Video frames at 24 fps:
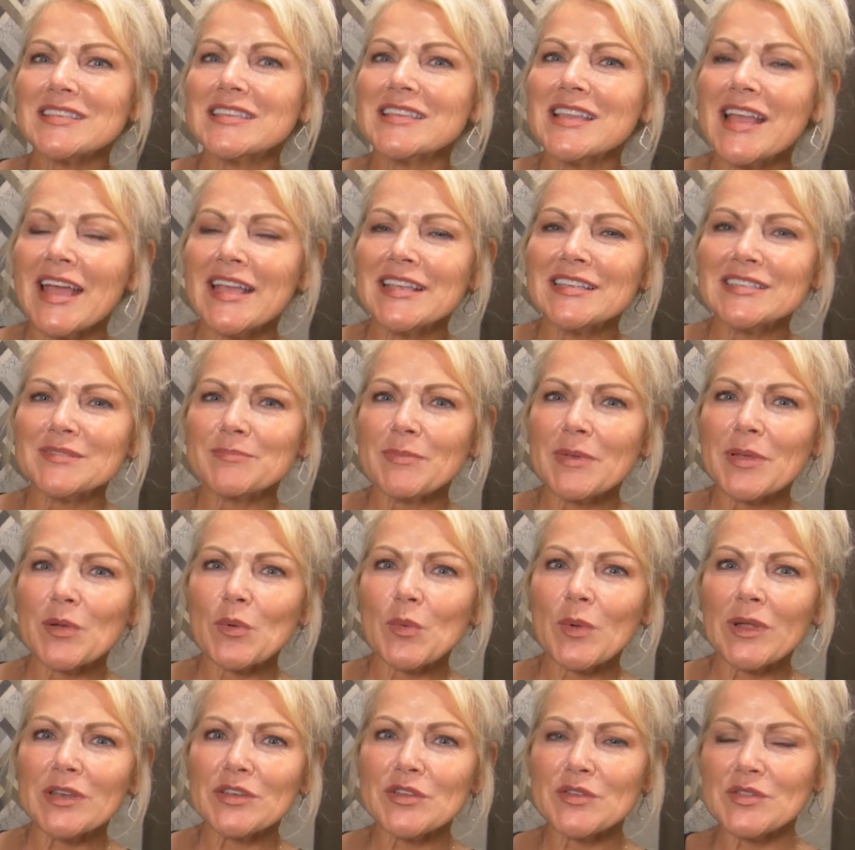a nice big
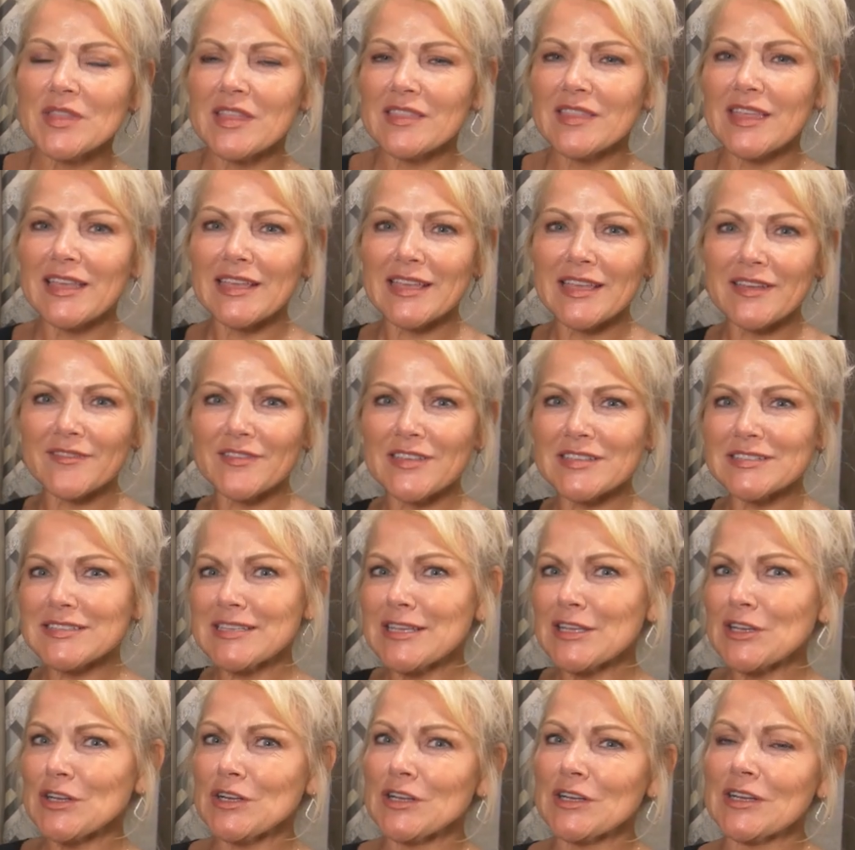window that they give us
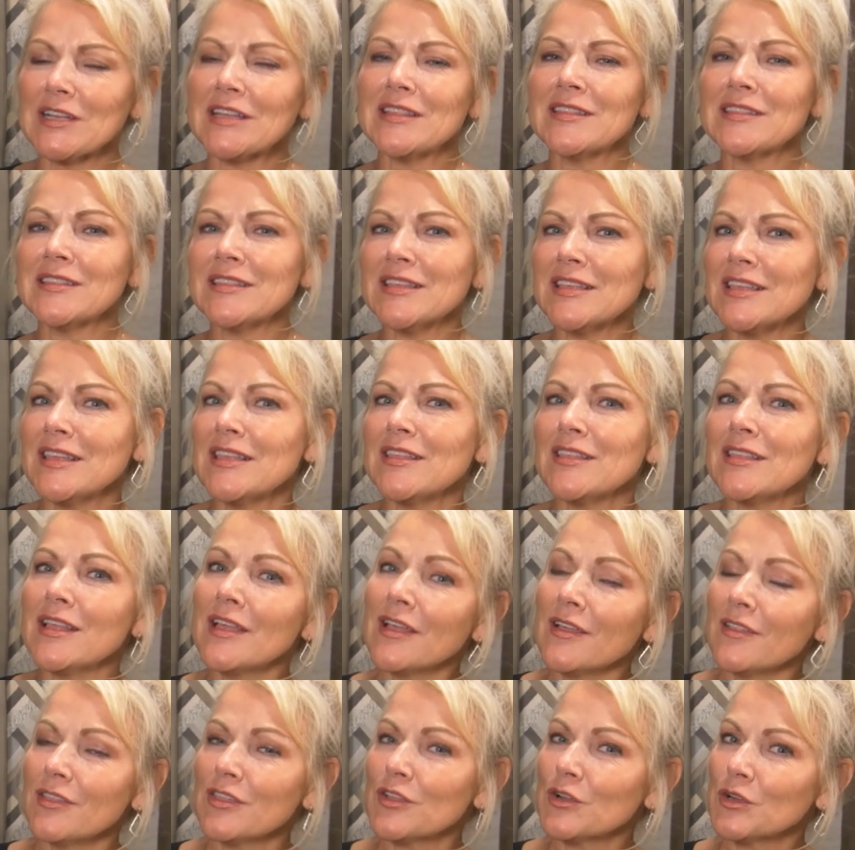here in the
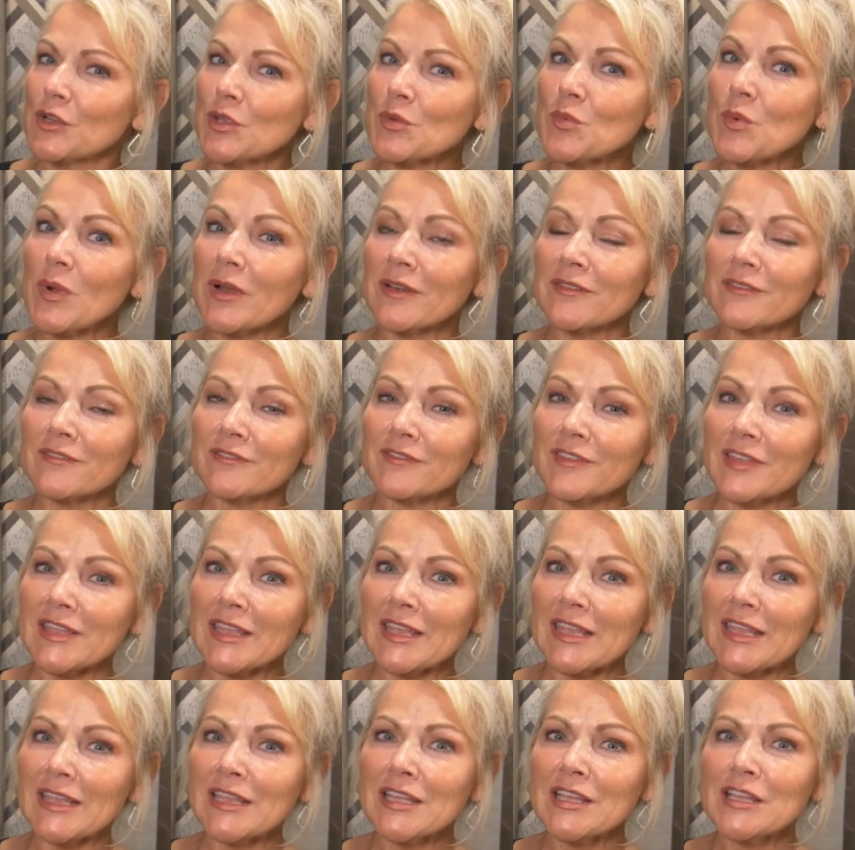
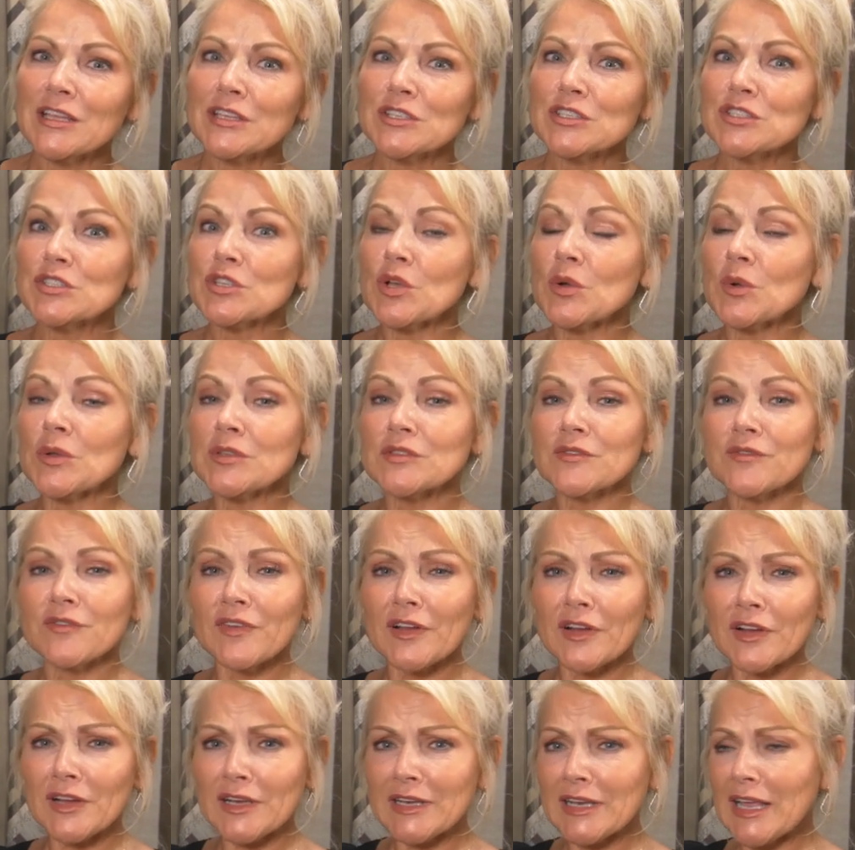31V. So it's
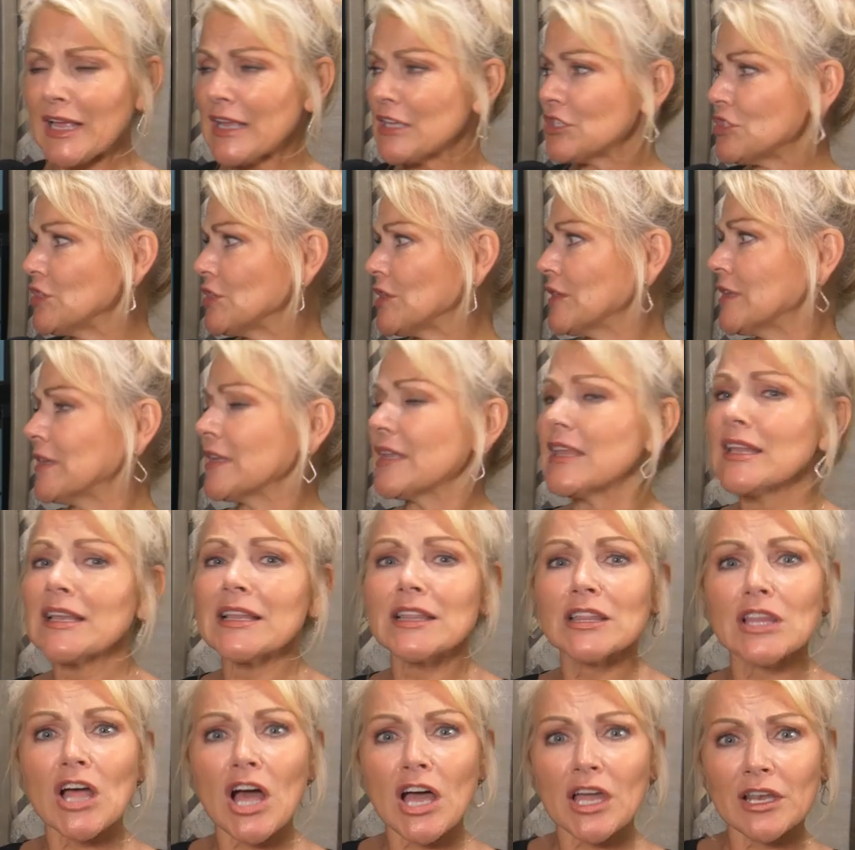very nice. You can get a
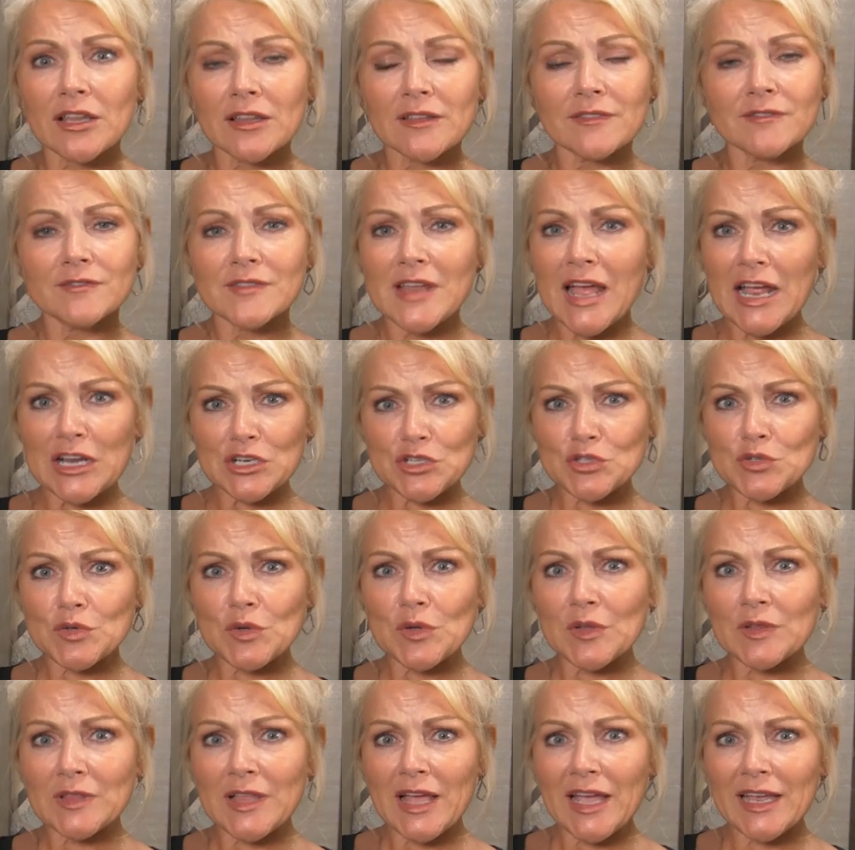lot of
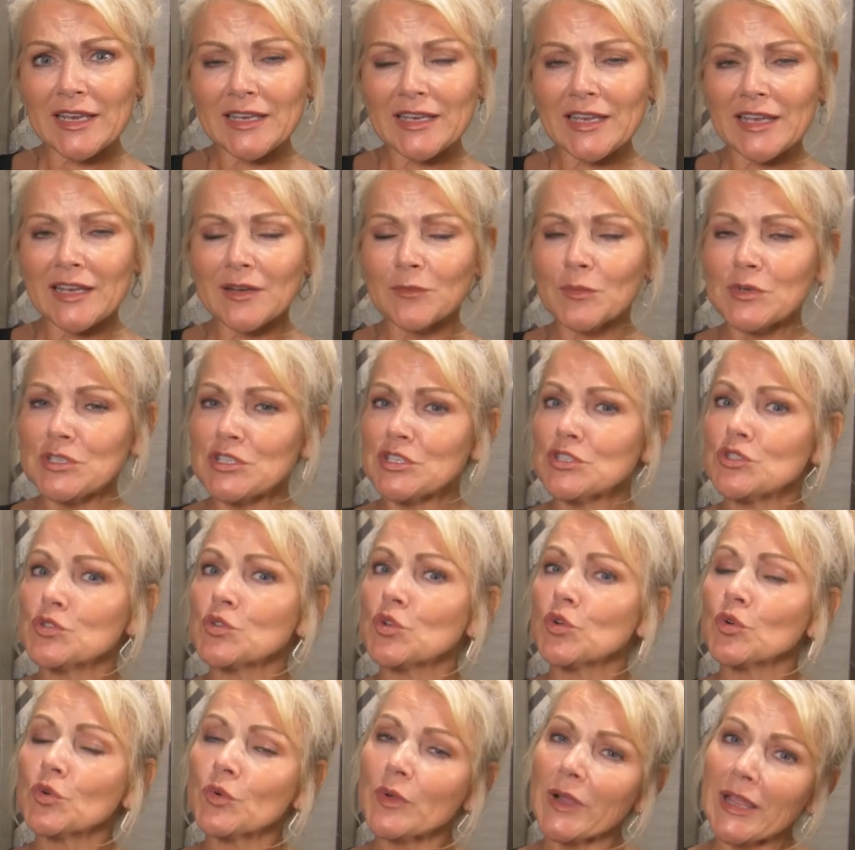natural light in, which is
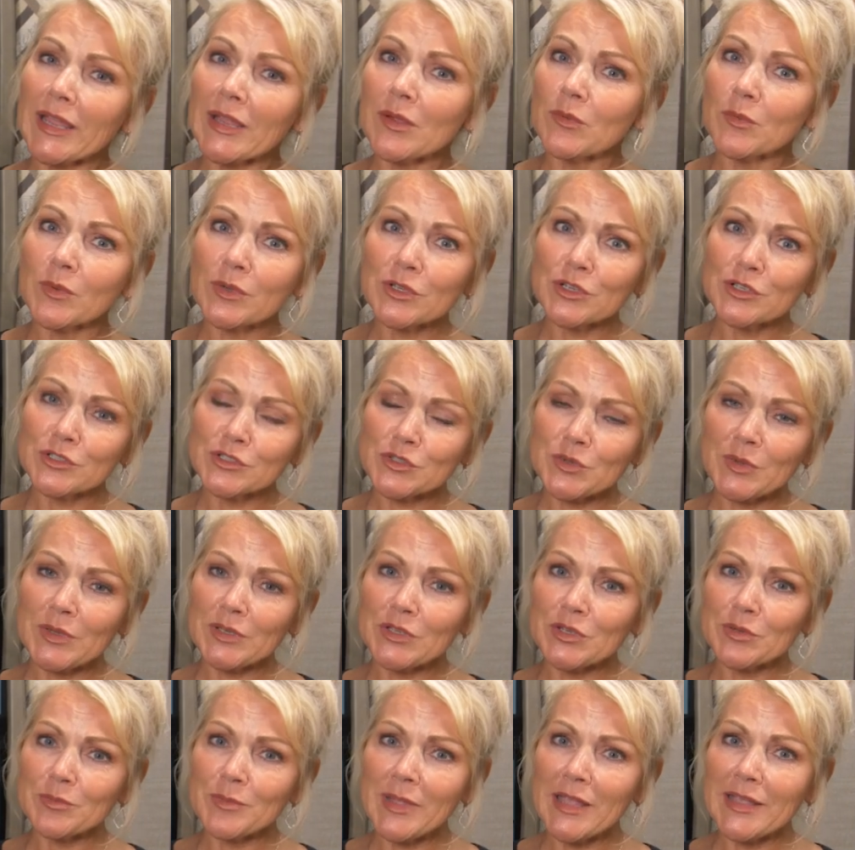great when you're doing
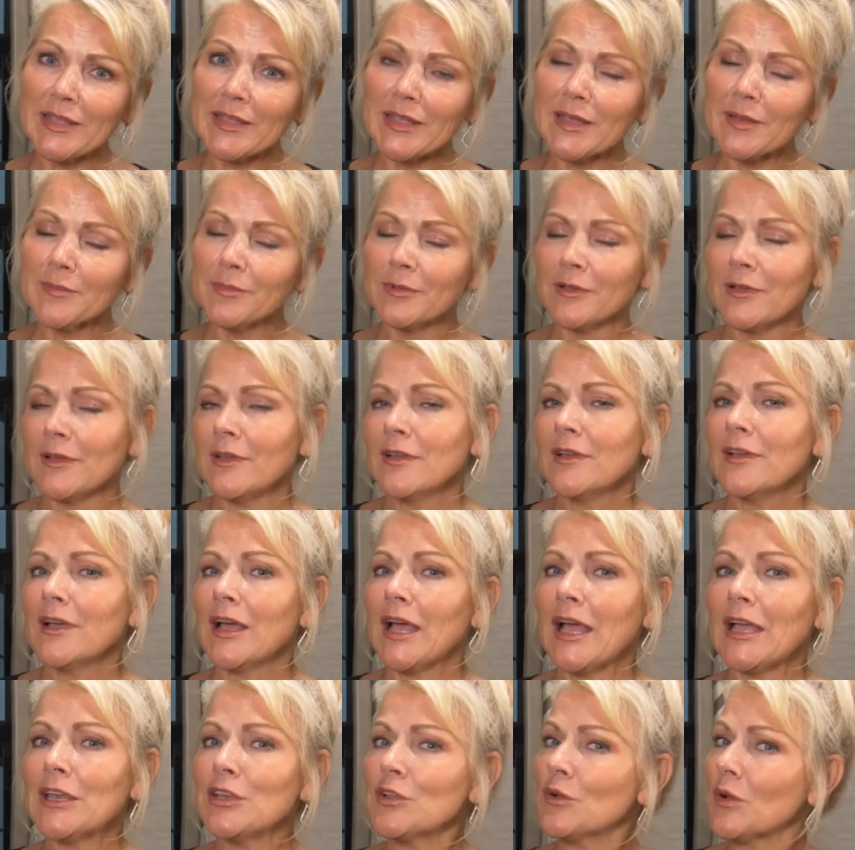your makeup.
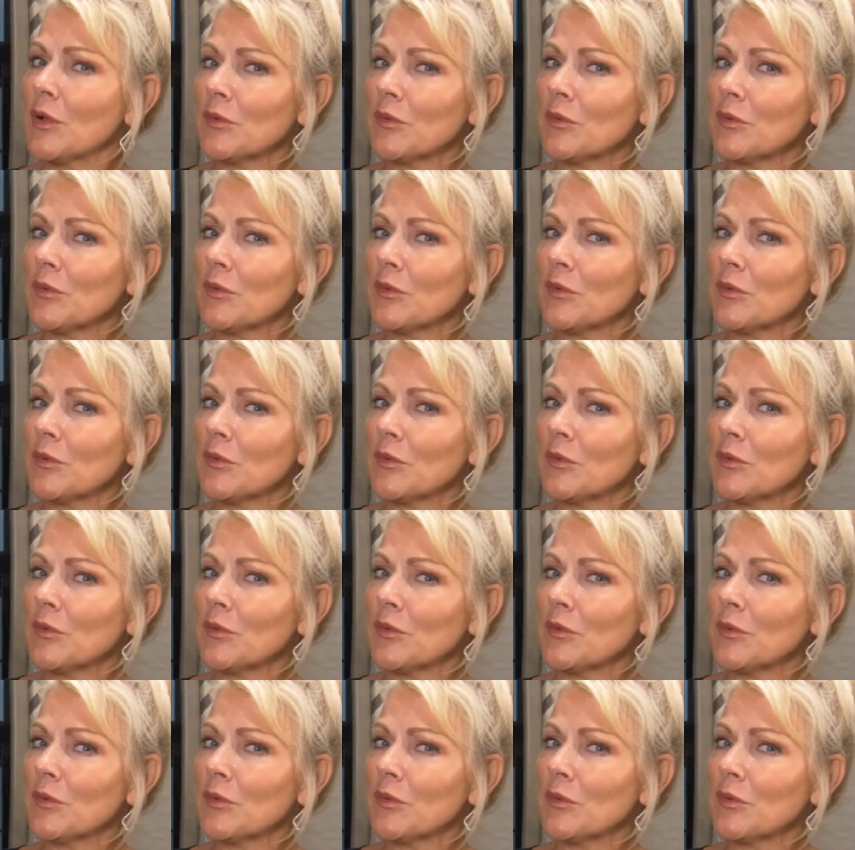I know